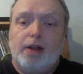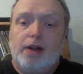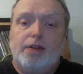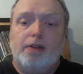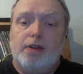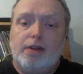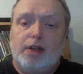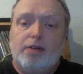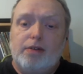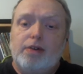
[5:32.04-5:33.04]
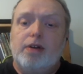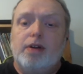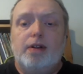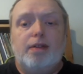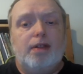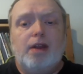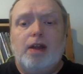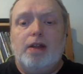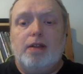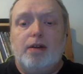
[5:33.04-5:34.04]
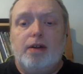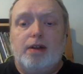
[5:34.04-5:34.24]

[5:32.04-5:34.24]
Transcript: no language, no,